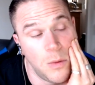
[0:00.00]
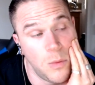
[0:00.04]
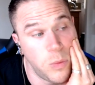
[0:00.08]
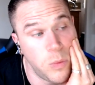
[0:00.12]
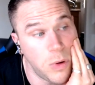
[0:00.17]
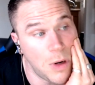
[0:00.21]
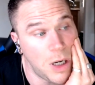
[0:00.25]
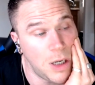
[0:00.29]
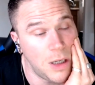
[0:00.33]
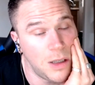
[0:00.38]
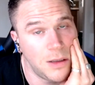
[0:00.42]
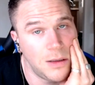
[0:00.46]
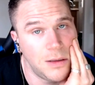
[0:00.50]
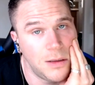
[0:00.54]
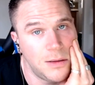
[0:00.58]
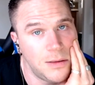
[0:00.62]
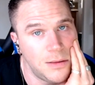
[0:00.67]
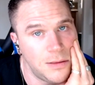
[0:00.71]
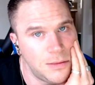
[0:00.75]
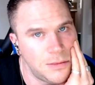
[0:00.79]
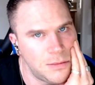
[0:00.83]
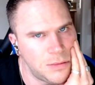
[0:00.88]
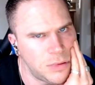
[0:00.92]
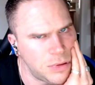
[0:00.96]
What?
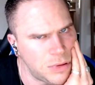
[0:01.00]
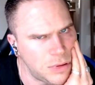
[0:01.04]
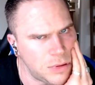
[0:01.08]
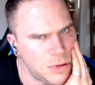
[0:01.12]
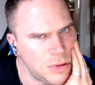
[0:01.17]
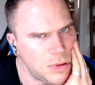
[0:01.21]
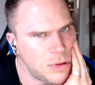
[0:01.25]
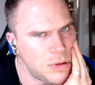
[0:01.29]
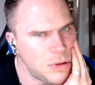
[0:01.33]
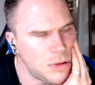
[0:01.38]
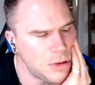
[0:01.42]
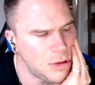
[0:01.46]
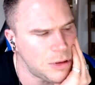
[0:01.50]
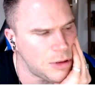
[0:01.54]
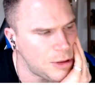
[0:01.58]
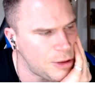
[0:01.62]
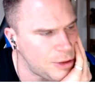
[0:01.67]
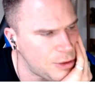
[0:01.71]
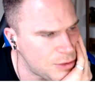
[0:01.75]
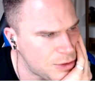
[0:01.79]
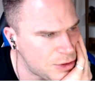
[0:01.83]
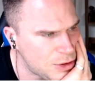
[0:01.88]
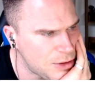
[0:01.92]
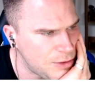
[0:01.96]

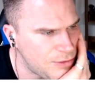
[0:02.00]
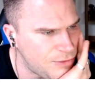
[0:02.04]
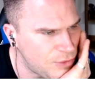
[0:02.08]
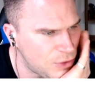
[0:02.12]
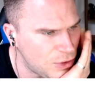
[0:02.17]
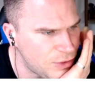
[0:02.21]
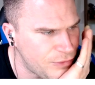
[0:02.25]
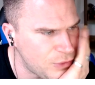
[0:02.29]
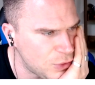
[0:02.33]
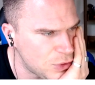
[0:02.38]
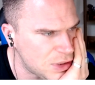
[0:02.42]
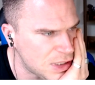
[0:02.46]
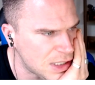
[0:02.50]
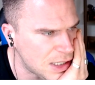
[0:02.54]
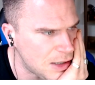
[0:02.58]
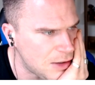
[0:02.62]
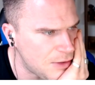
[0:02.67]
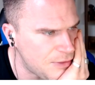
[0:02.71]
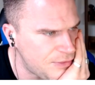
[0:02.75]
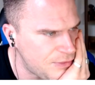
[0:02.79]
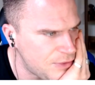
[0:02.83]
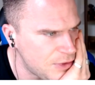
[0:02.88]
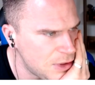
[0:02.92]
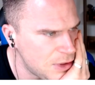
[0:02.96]
you're so full of yourself.